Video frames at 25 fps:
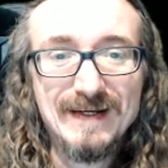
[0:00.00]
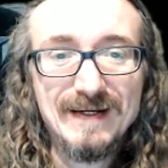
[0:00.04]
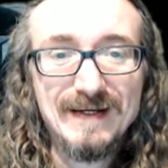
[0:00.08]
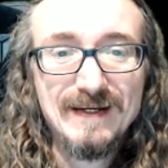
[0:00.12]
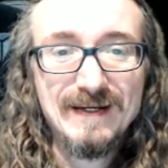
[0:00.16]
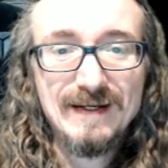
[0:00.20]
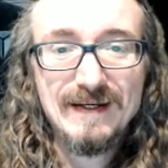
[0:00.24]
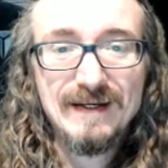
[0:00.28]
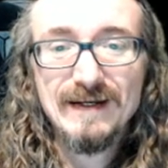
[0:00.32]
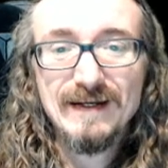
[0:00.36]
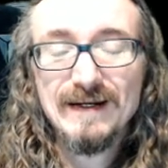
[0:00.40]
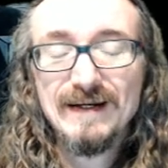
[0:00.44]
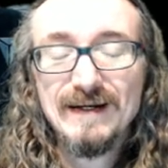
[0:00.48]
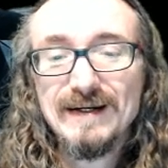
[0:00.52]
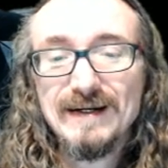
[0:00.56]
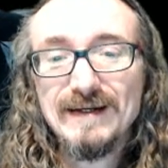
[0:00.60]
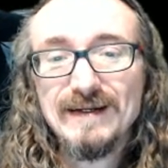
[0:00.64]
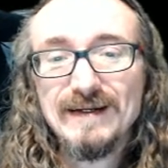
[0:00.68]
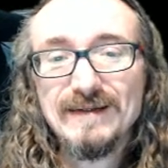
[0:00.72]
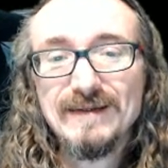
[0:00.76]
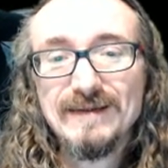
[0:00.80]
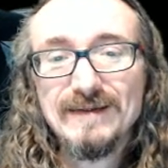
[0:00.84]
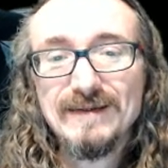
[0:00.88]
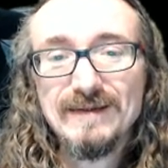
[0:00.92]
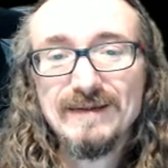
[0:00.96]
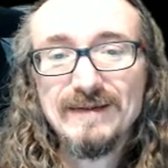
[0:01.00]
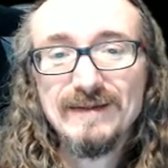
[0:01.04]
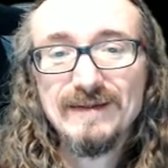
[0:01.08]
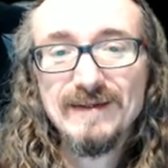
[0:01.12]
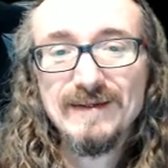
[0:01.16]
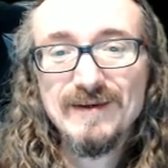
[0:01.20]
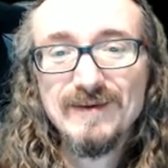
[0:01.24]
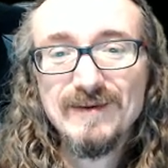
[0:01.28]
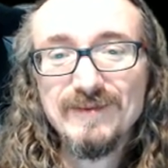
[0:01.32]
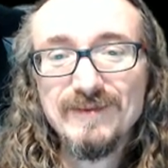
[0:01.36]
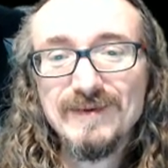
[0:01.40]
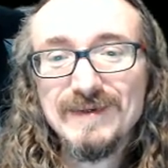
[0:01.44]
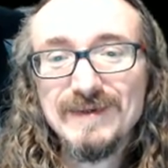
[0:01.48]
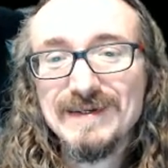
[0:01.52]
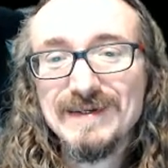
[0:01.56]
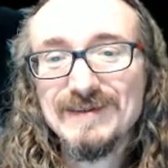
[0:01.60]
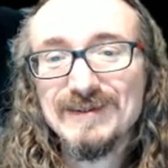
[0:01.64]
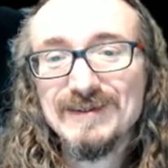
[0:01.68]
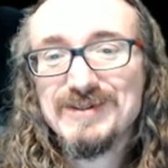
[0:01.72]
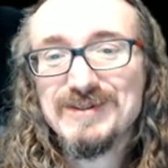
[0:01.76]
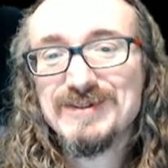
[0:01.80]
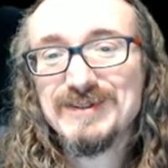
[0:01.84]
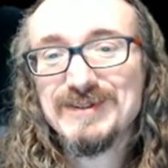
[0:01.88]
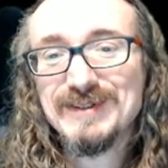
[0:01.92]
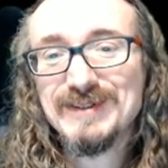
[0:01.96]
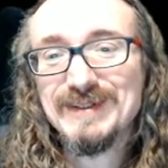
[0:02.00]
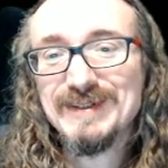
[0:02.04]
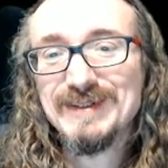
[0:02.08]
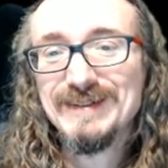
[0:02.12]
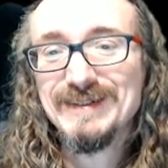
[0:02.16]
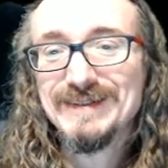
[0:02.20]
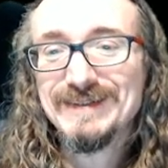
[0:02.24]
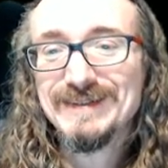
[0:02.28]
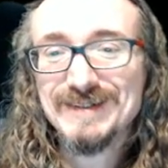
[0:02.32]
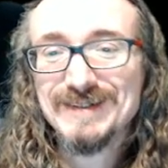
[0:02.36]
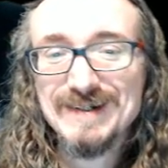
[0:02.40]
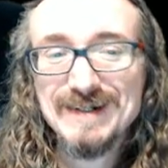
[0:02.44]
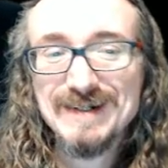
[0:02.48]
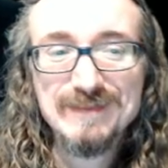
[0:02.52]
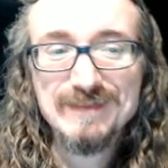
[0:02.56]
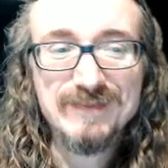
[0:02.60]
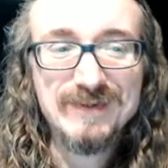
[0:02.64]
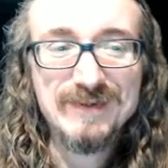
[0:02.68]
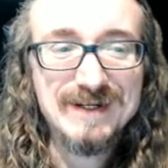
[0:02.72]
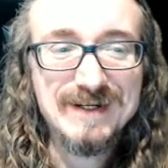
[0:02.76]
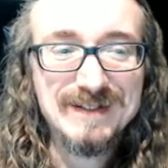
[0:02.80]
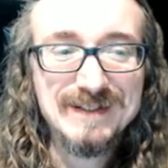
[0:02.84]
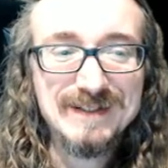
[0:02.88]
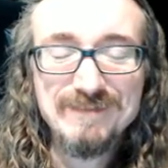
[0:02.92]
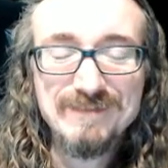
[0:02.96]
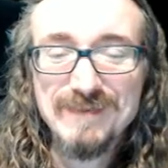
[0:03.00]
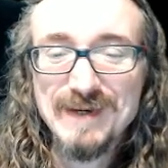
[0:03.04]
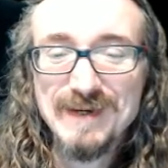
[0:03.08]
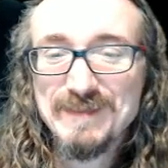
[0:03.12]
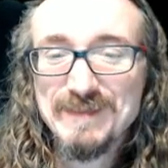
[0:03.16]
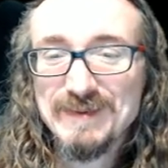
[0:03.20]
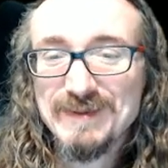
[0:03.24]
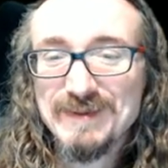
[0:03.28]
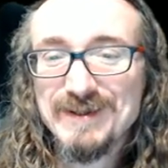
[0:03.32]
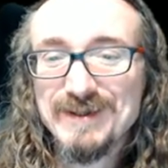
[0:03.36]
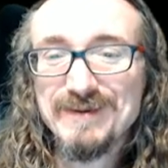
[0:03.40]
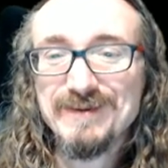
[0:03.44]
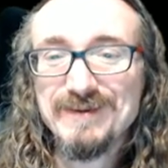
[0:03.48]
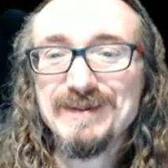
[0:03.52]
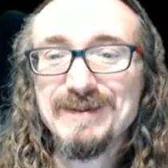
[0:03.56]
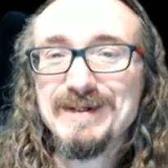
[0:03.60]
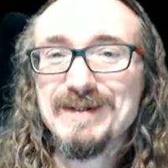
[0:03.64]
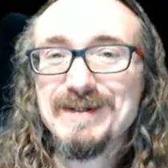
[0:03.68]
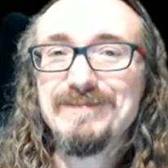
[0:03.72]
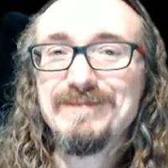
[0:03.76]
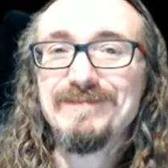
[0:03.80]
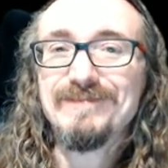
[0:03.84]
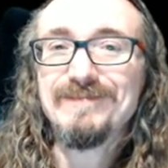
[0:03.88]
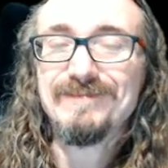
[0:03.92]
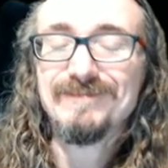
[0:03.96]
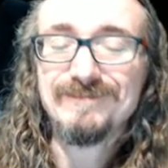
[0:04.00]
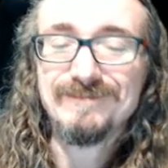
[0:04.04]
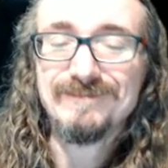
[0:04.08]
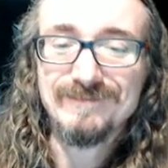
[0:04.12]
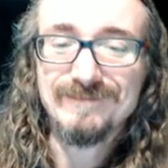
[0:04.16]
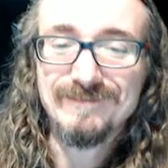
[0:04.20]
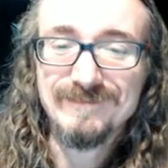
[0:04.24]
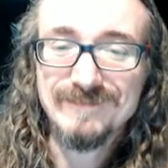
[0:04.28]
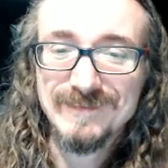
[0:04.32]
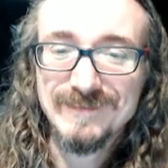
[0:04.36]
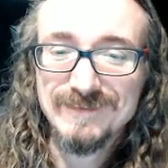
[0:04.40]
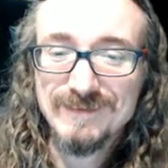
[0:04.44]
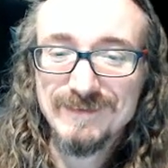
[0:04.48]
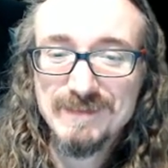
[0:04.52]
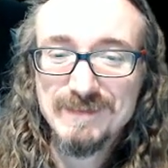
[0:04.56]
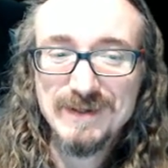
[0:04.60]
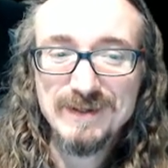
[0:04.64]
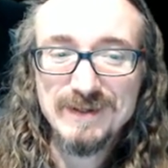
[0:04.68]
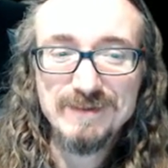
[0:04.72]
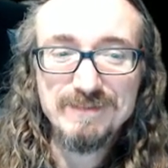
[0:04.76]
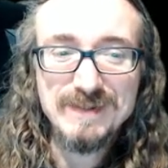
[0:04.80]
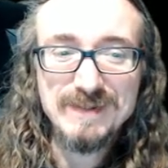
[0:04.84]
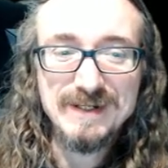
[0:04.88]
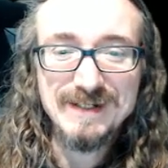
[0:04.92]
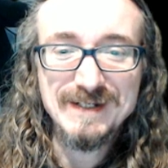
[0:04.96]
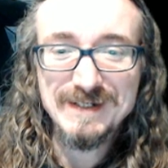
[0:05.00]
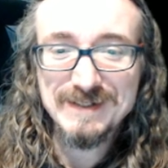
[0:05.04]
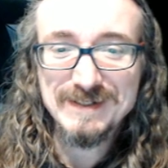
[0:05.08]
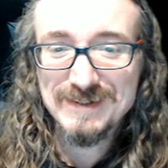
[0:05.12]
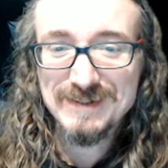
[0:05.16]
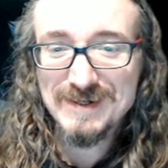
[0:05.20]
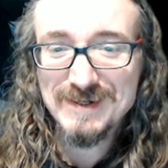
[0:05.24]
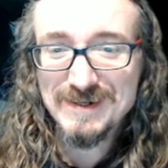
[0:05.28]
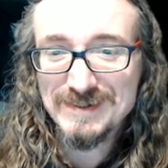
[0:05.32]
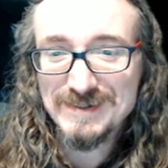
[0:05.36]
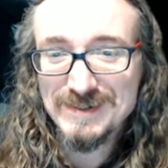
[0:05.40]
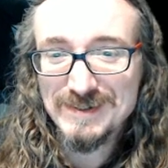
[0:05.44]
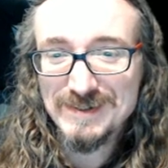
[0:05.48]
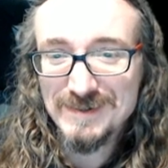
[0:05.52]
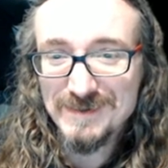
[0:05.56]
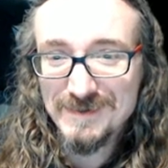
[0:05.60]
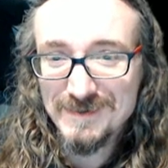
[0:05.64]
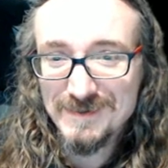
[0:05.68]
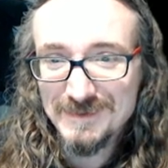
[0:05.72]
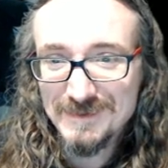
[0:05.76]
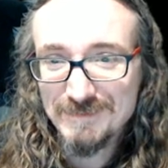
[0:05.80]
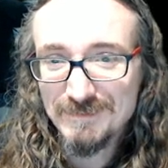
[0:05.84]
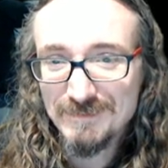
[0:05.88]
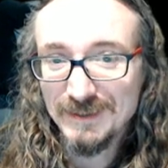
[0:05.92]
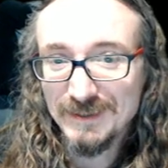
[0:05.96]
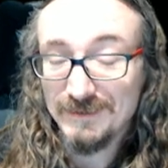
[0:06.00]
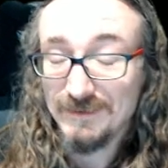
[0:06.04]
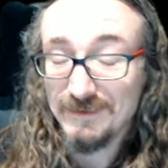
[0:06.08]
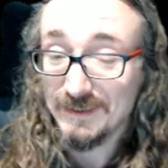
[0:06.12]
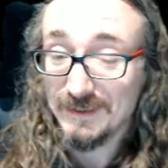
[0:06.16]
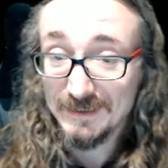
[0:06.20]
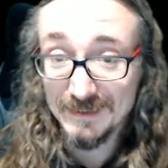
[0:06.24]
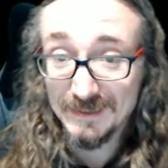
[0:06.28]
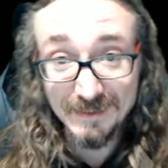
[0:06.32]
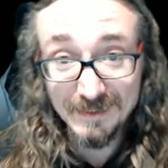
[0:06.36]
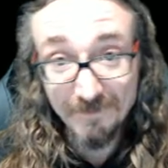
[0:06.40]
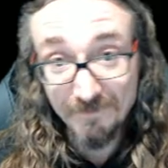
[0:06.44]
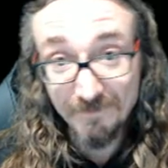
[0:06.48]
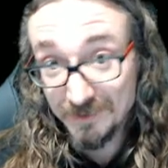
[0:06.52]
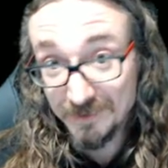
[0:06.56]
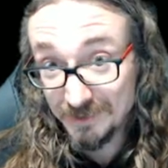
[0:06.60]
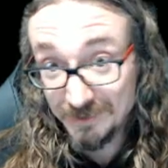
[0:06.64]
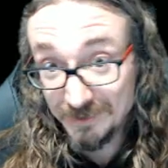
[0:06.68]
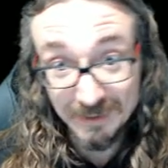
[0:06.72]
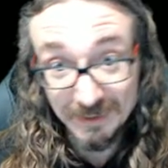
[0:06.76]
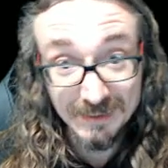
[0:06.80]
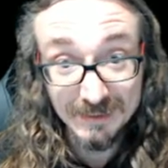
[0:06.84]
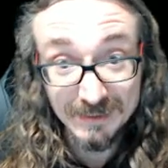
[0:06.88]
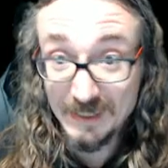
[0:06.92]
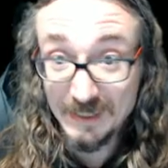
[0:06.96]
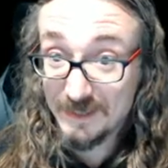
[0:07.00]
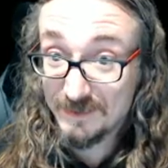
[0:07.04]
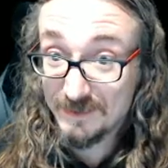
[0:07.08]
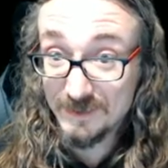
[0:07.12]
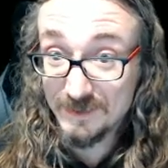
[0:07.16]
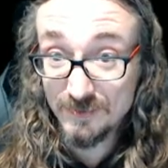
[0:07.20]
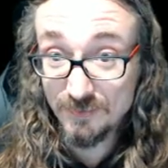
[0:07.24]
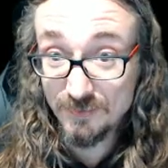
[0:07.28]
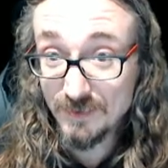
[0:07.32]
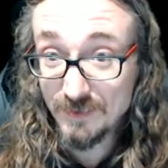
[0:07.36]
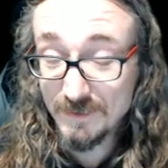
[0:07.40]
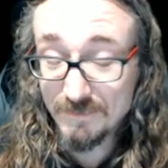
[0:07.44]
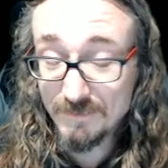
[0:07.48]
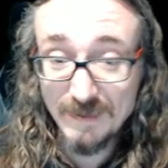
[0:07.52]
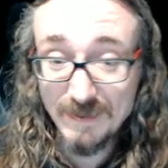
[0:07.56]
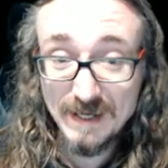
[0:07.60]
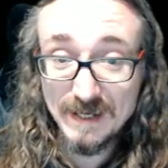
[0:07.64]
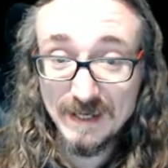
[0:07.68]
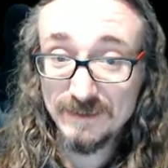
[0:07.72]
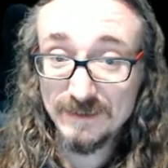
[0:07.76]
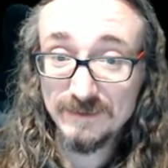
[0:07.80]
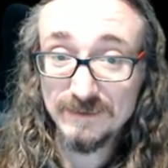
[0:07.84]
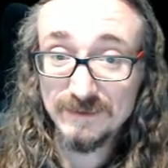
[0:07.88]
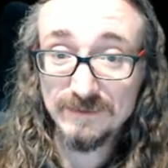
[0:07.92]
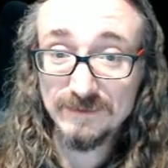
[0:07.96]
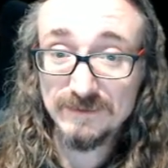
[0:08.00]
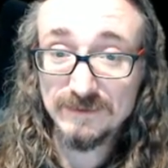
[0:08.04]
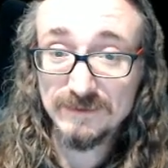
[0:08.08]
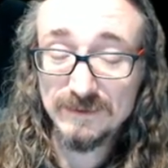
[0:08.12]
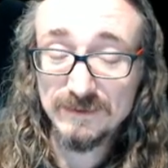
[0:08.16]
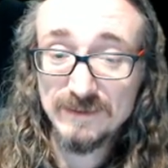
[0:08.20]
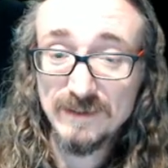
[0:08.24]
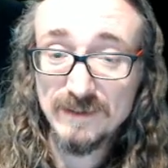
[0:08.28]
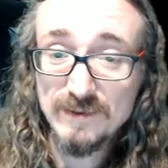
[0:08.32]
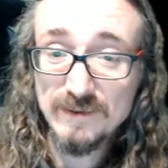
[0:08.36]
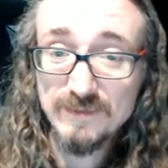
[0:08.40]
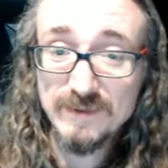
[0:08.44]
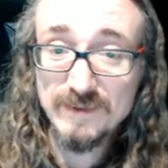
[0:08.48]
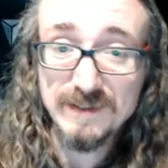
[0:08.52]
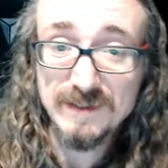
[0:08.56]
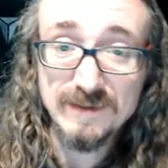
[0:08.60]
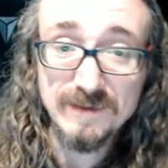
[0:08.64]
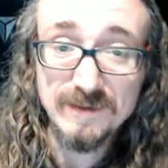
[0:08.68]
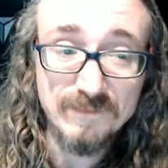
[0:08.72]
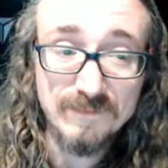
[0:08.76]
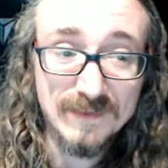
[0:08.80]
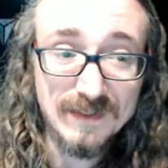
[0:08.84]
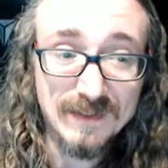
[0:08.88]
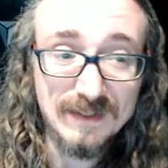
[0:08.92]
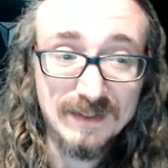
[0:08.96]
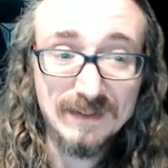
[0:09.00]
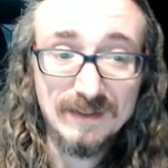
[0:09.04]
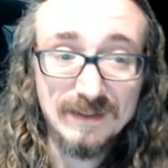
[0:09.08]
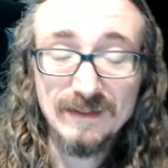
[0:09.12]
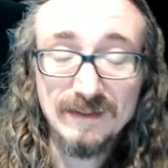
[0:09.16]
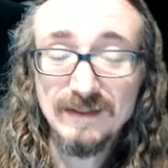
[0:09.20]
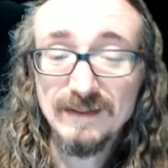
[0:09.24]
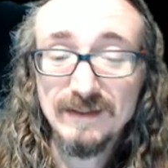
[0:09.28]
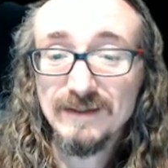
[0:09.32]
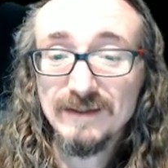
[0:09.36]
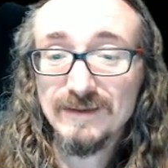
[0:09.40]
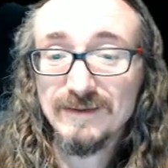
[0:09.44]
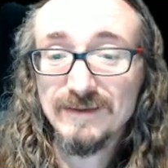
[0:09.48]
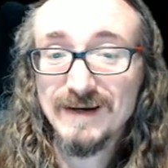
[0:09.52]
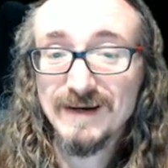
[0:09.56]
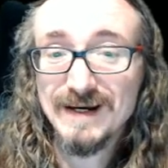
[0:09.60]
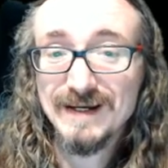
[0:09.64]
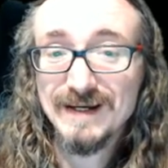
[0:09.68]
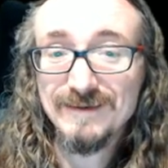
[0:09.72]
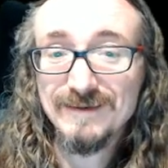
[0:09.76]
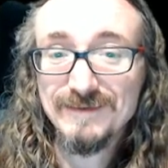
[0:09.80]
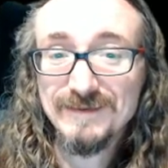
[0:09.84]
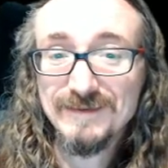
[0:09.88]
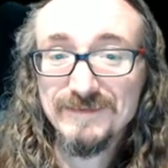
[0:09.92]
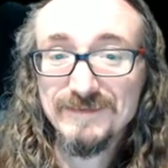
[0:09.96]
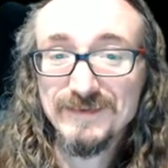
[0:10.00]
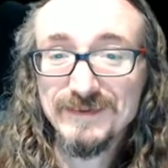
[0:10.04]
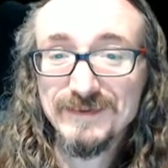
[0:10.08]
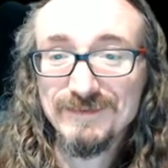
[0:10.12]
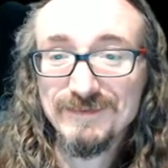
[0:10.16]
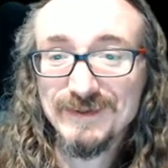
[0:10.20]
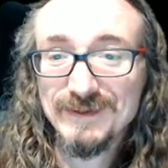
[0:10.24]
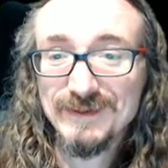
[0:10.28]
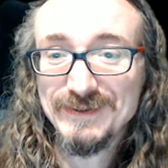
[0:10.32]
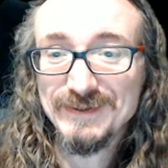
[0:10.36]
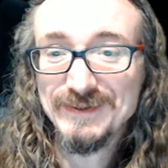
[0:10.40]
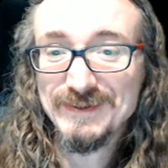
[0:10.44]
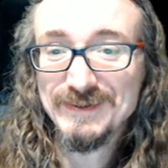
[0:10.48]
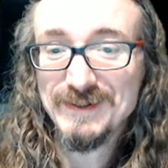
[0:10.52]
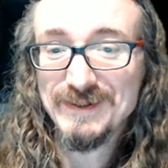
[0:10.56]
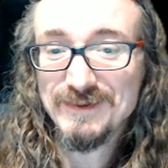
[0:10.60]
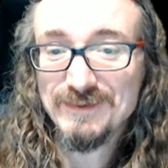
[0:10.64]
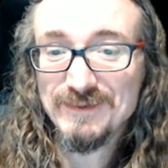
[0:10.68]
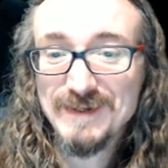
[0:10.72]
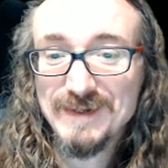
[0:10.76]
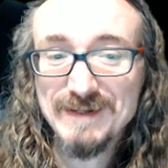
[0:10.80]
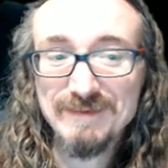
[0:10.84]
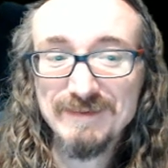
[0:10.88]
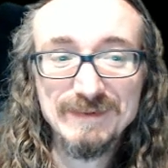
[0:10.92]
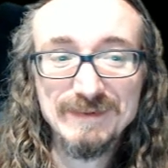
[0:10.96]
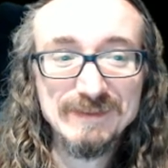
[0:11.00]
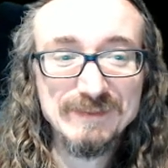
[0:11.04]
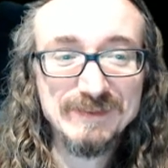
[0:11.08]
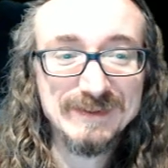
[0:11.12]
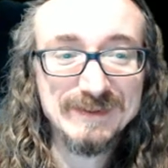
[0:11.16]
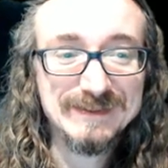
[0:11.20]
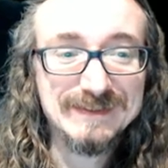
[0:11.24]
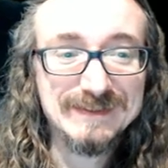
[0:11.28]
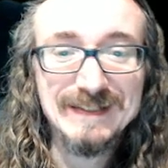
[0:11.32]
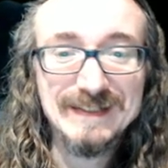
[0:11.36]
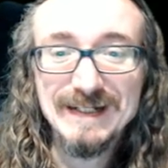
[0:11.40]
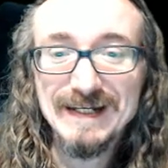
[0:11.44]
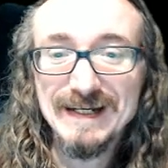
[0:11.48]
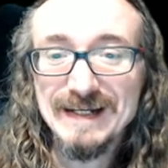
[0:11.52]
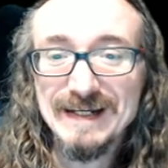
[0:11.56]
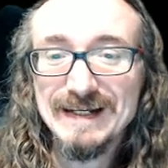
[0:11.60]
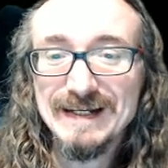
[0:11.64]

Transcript: Uh, you know, we, Lucy and Charlie Brown, you probably know them from other Peanuts cartoons, but again, if we just had this one panel to, to go with, you know, I don't even really know what we would say